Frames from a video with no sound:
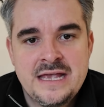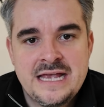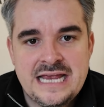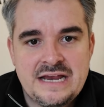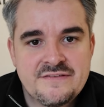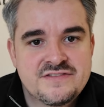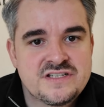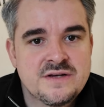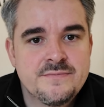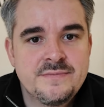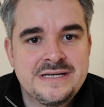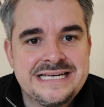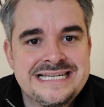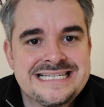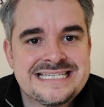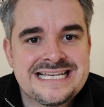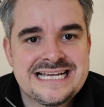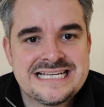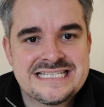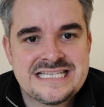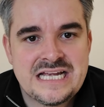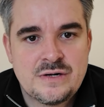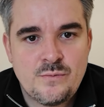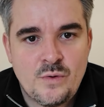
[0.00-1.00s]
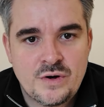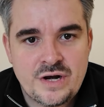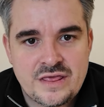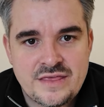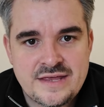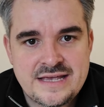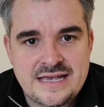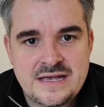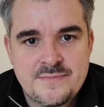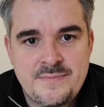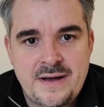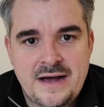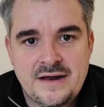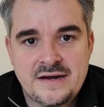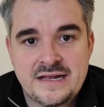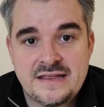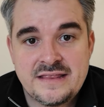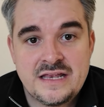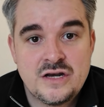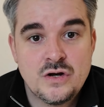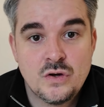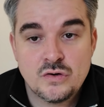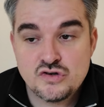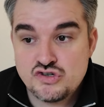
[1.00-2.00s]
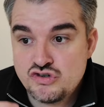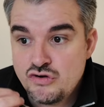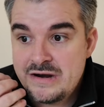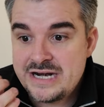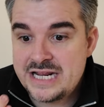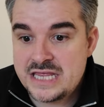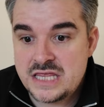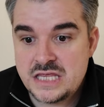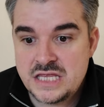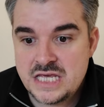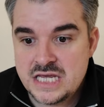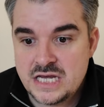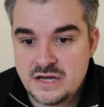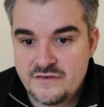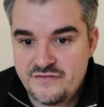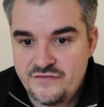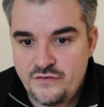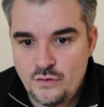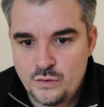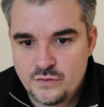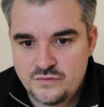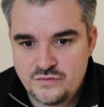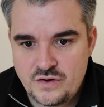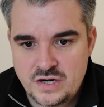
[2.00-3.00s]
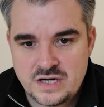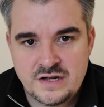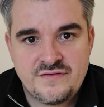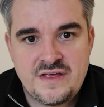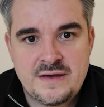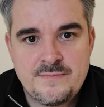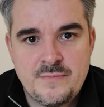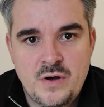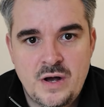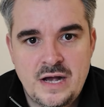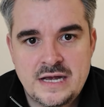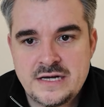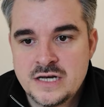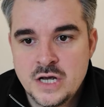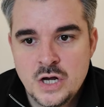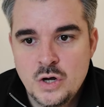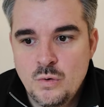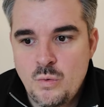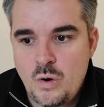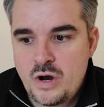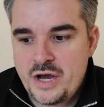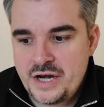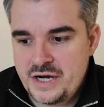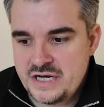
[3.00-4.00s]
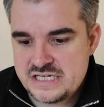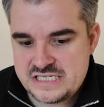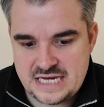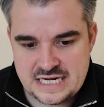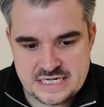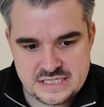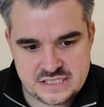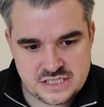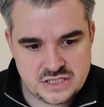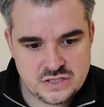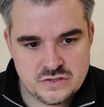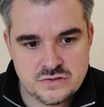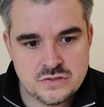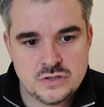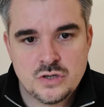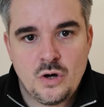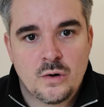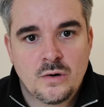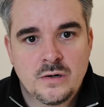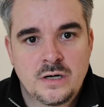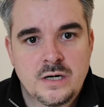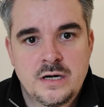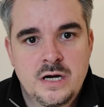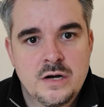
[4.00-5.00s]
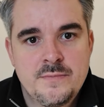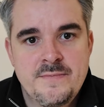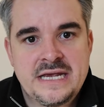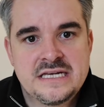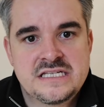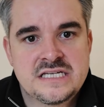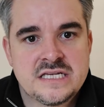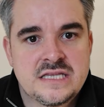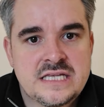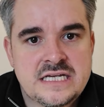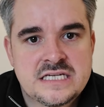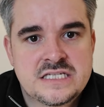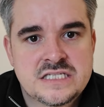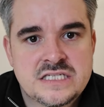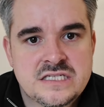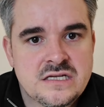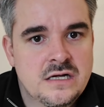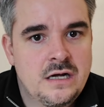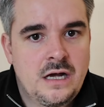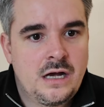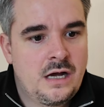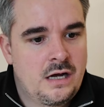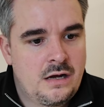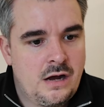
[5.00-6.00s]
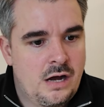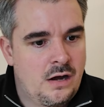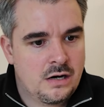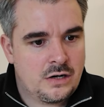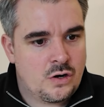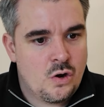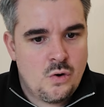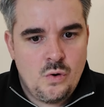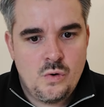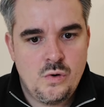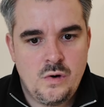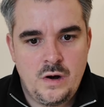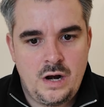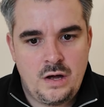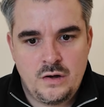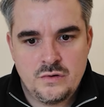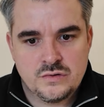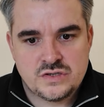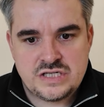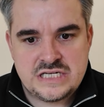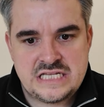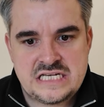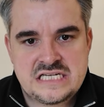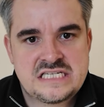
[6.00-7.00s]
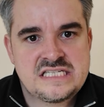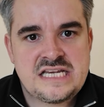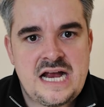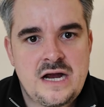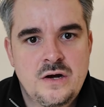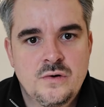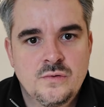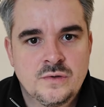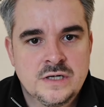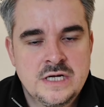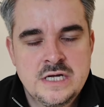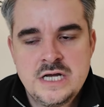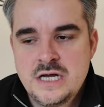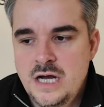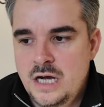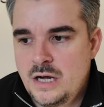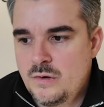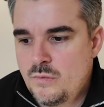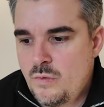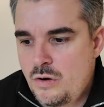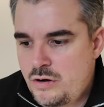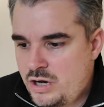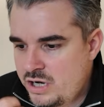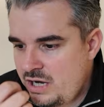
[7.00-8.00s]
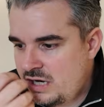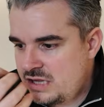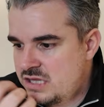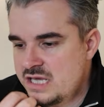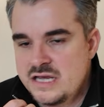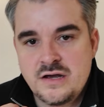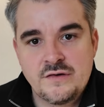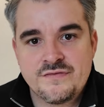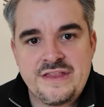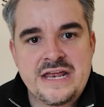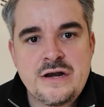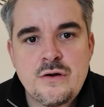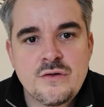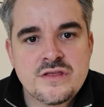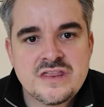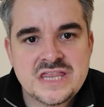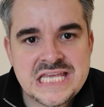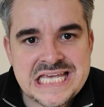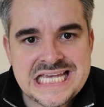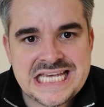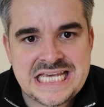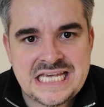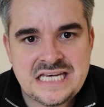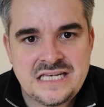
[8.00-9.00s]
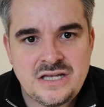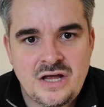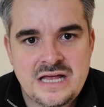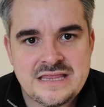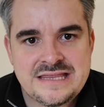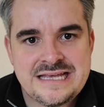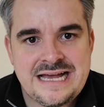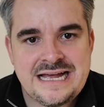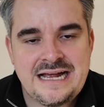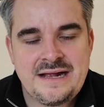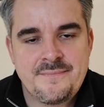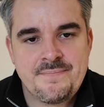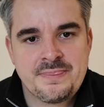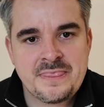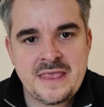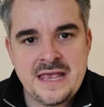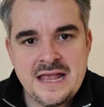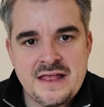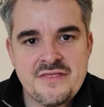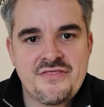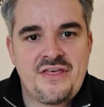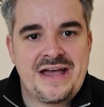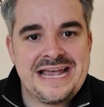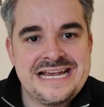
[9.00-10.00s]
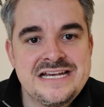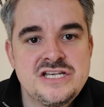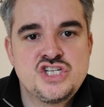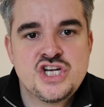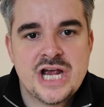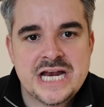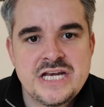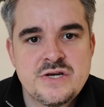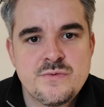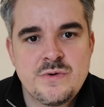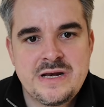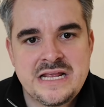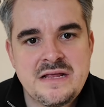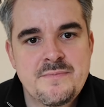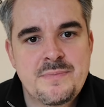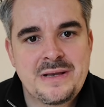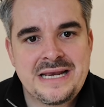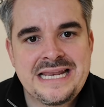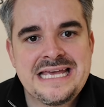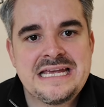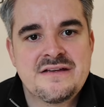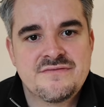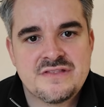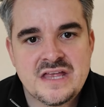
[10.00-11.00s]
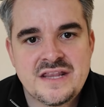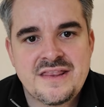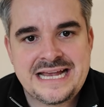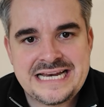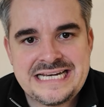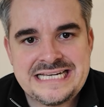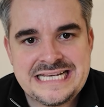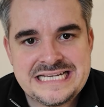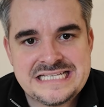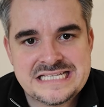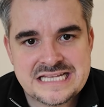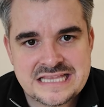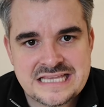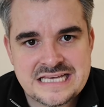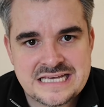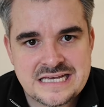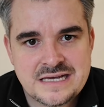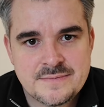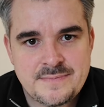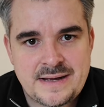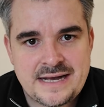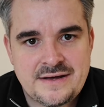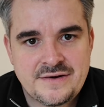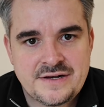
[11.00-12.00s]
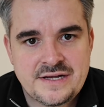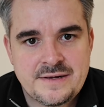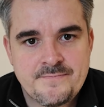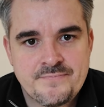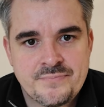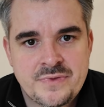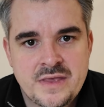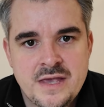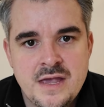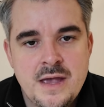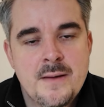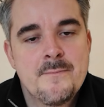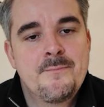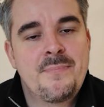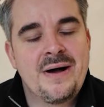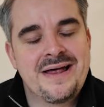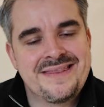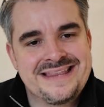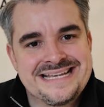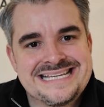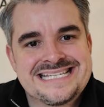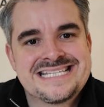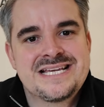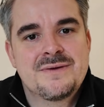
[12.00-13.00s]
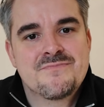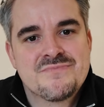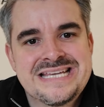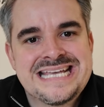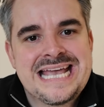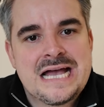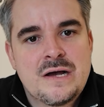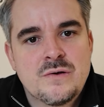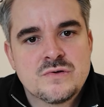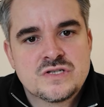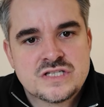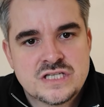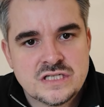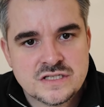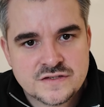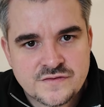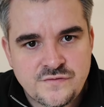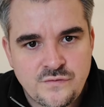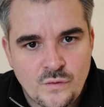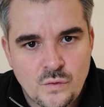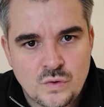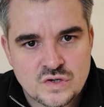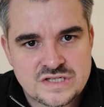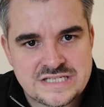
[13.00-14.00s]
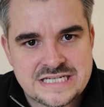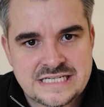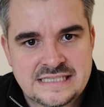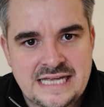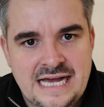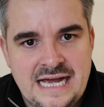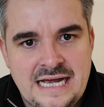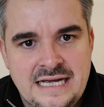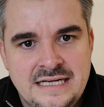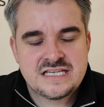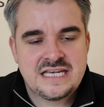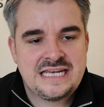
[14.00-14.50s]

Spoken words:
If somebody says they want to think about it, they're not trying to think forefront of their mind, what can I say to not commit to this call or to this sale? What can I think of? They're not thinking like that. They genuinely believe that they need to think about it, but there's something else that's forcing that.